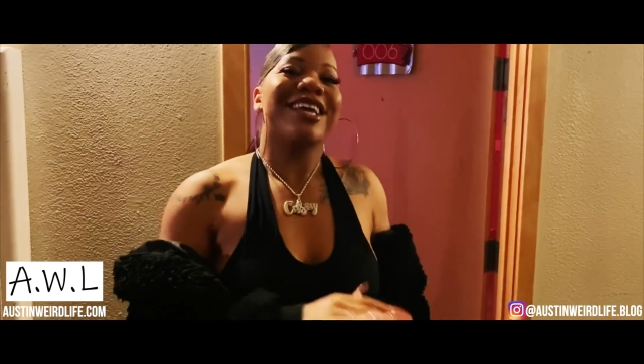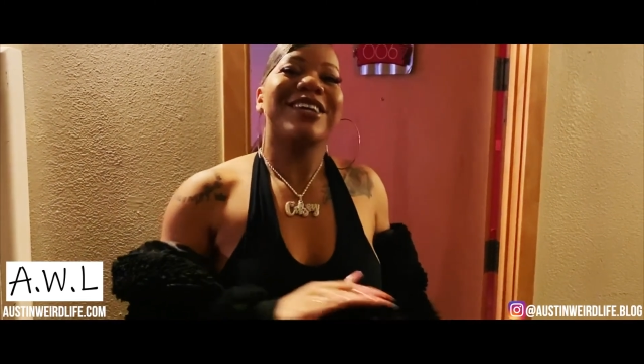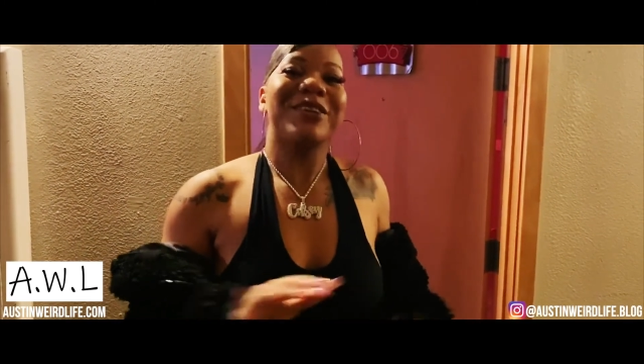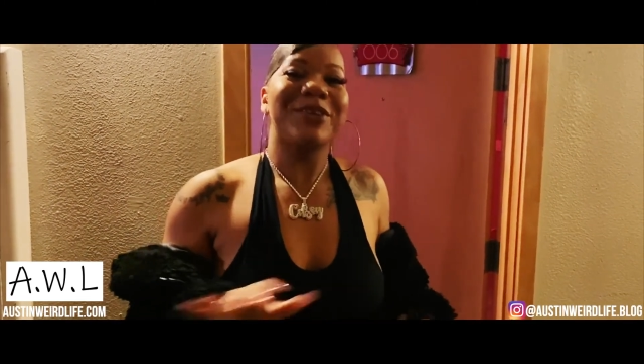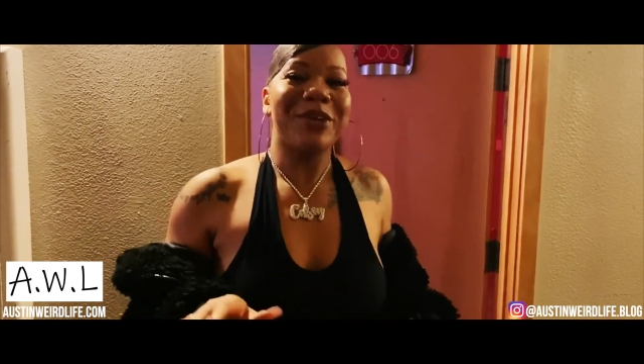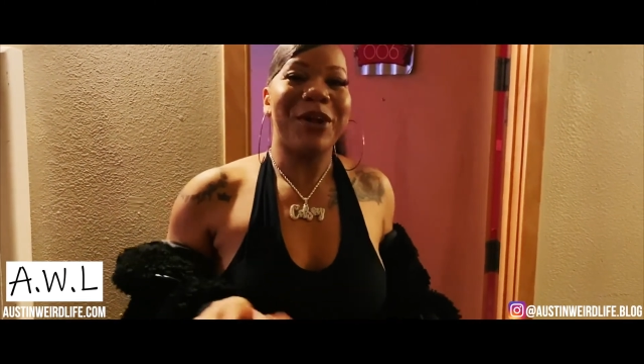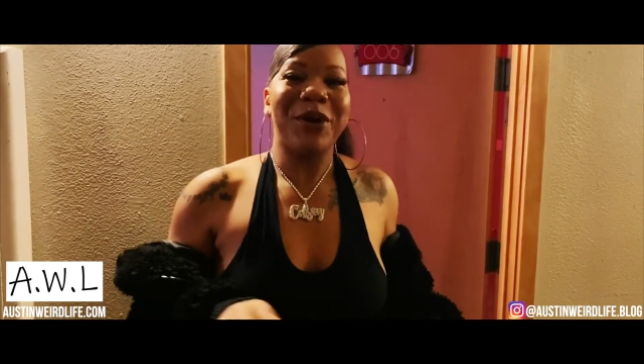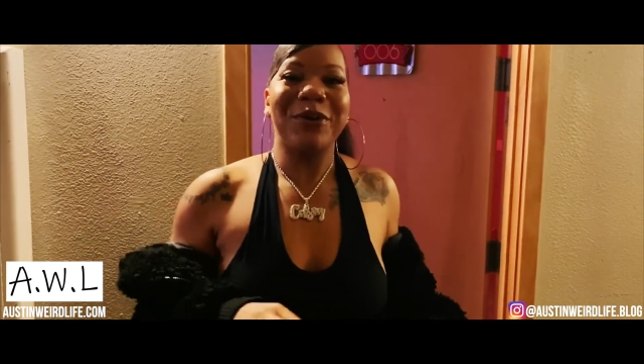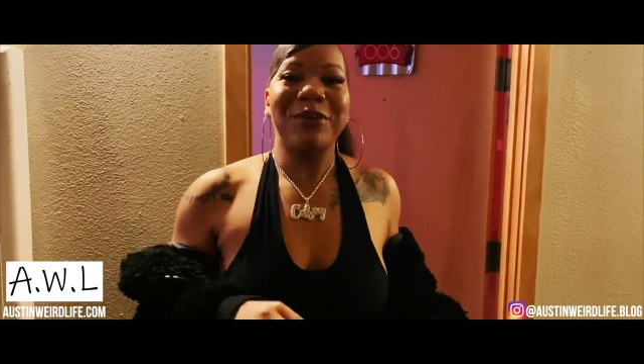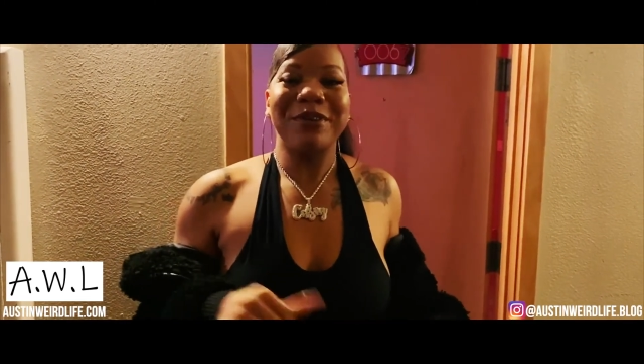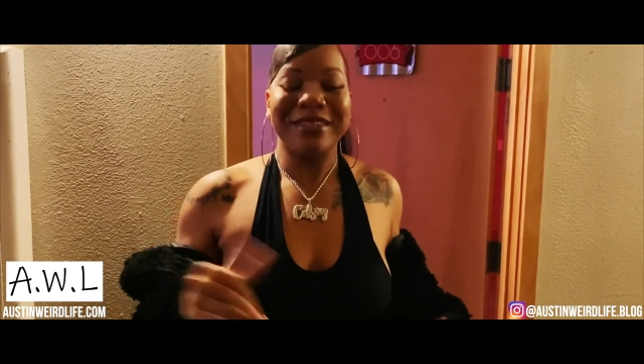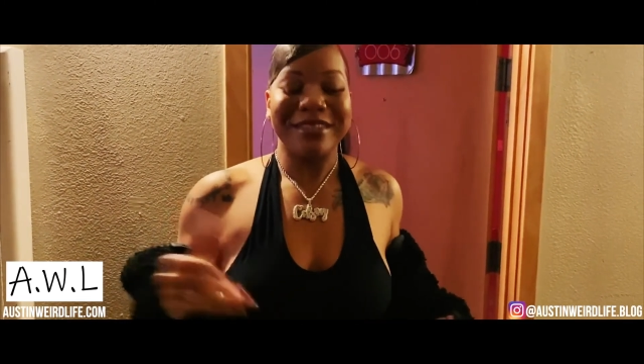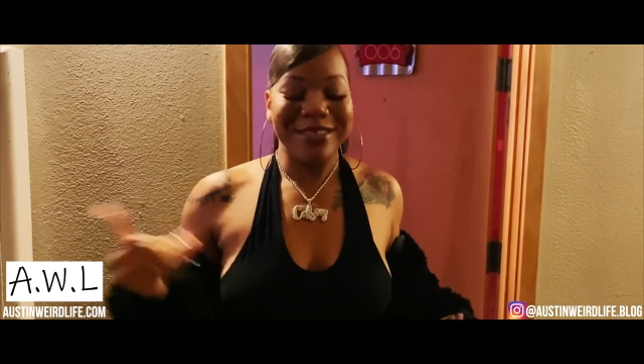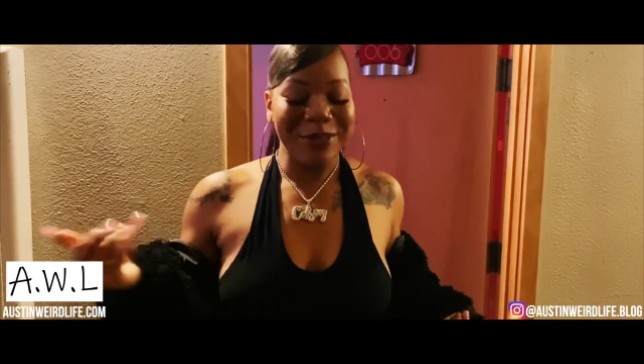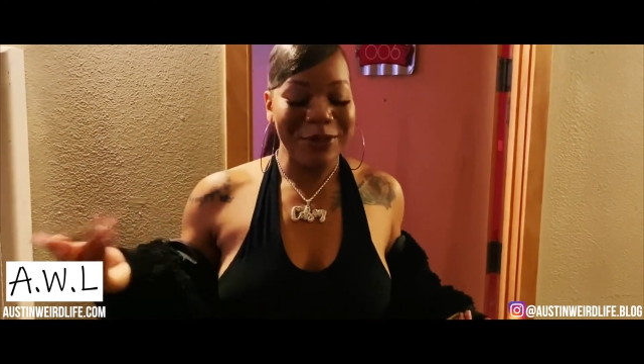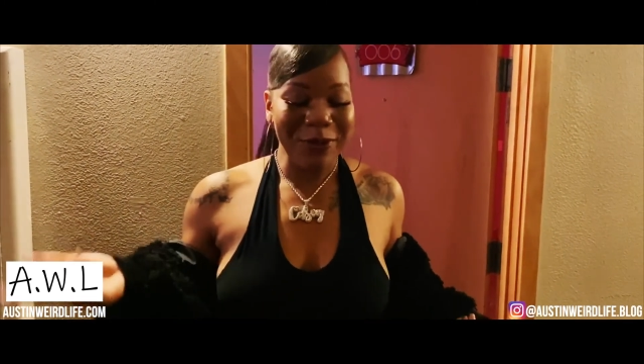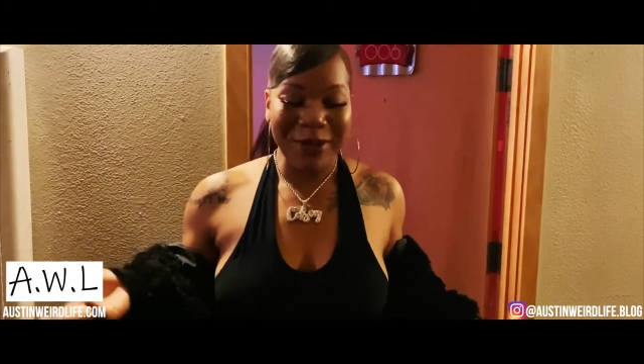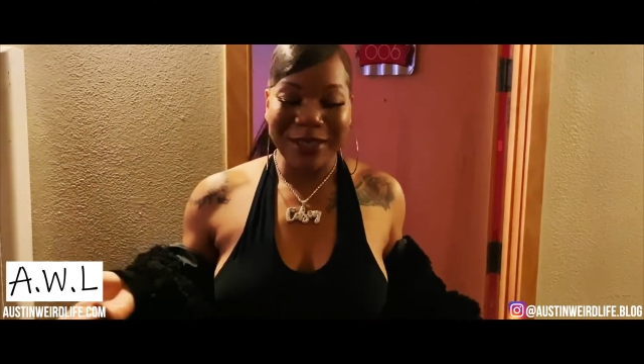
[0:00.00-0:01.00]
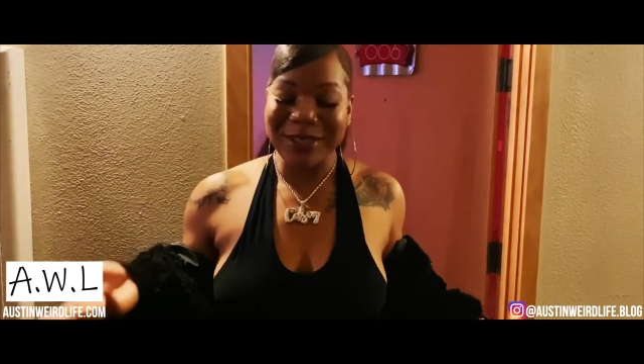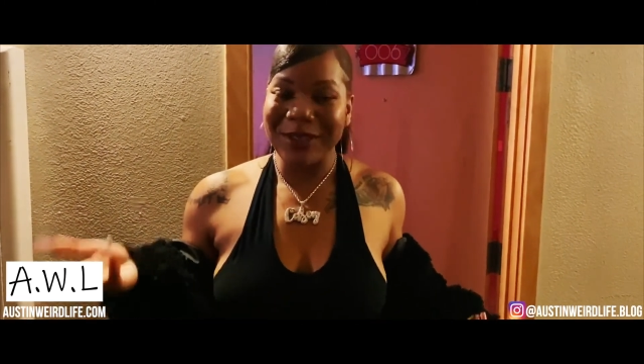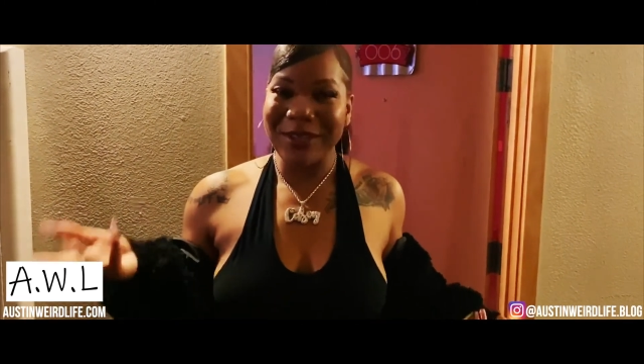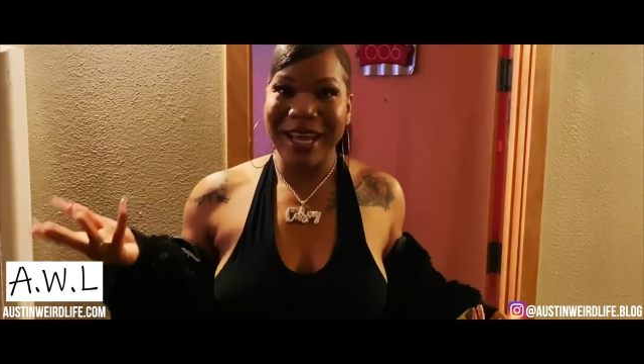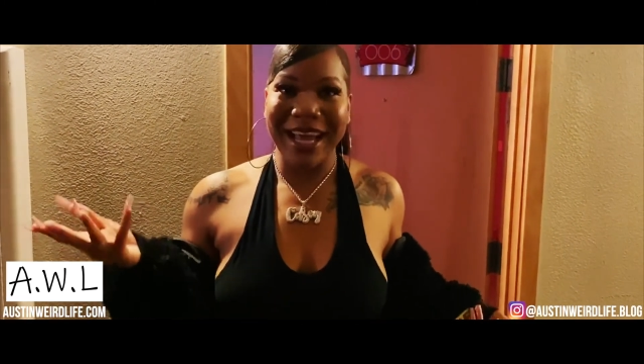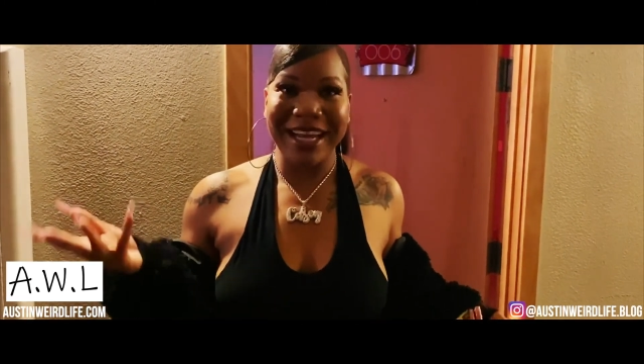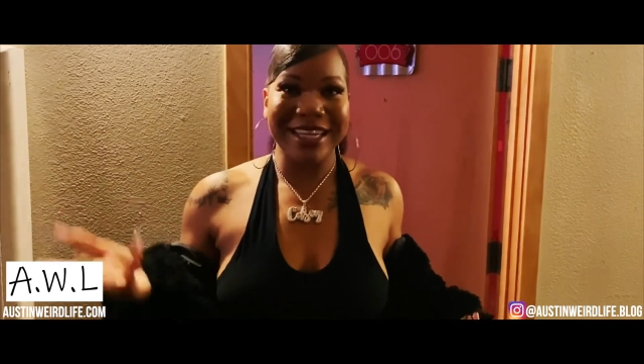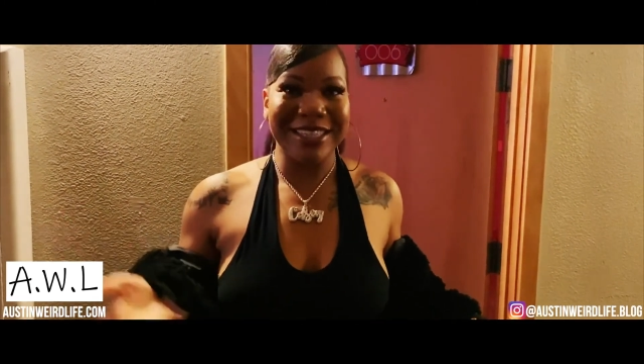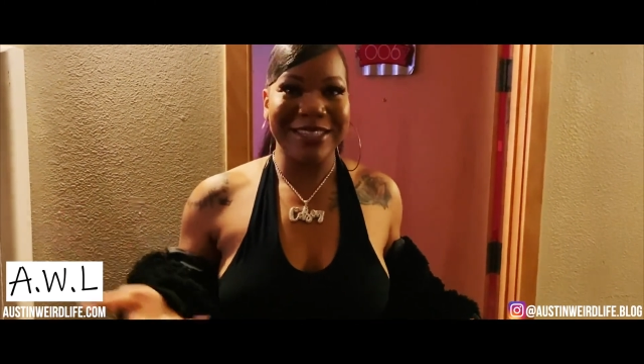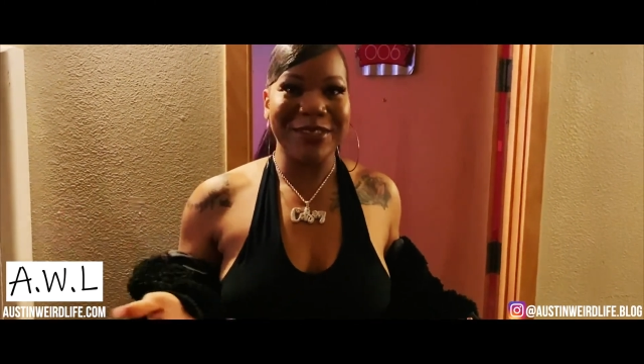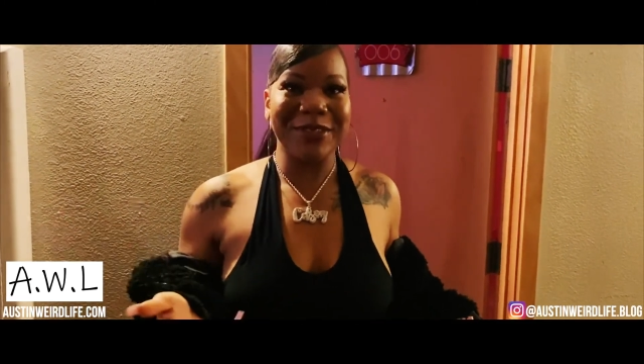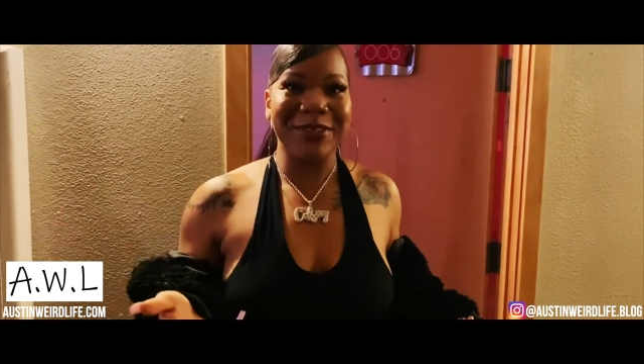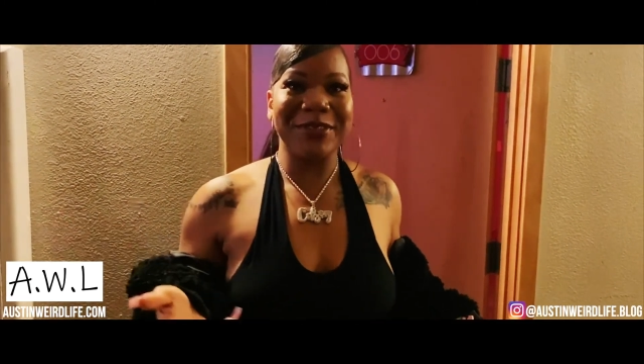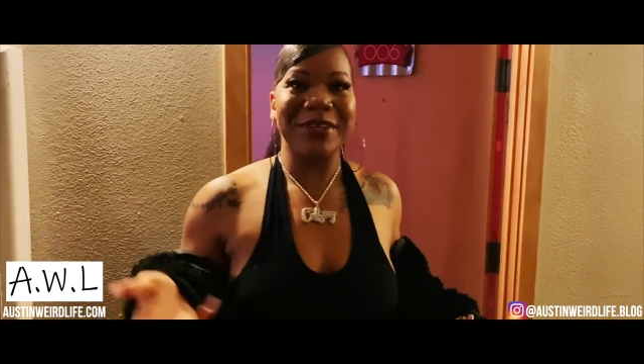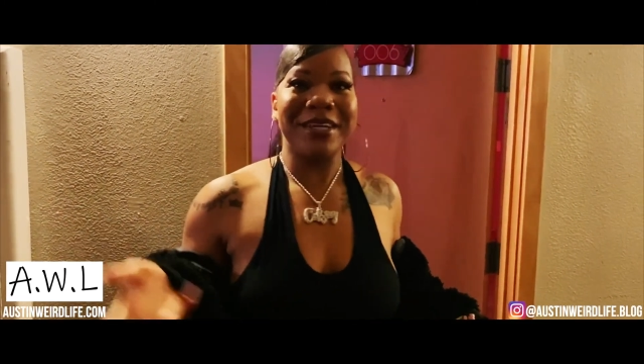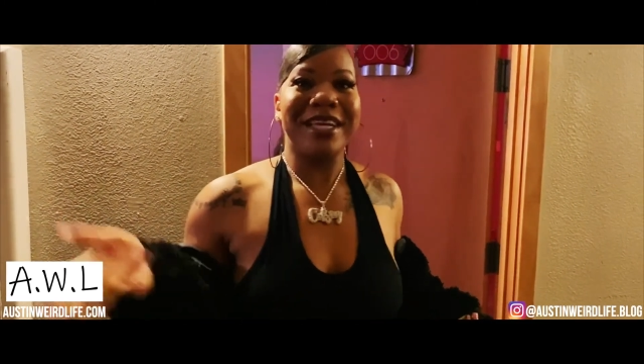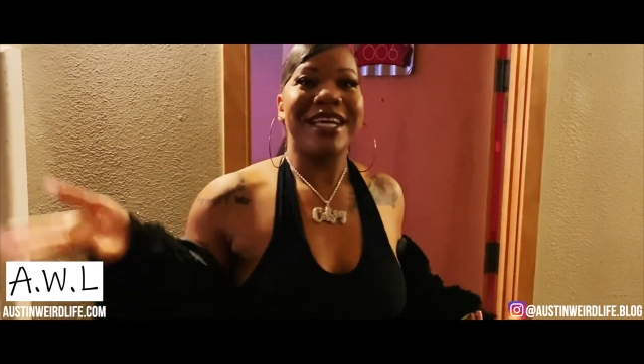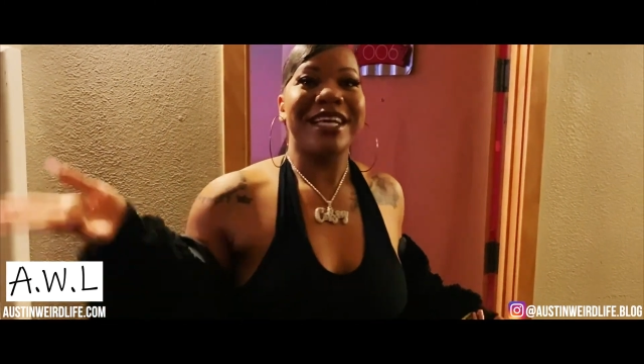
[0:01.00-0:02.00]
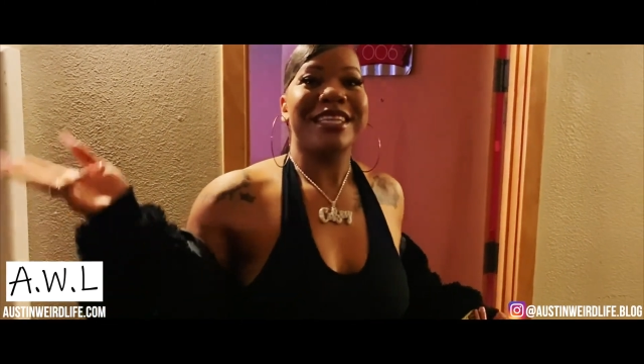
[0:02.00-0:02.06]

you know, do what you gotta do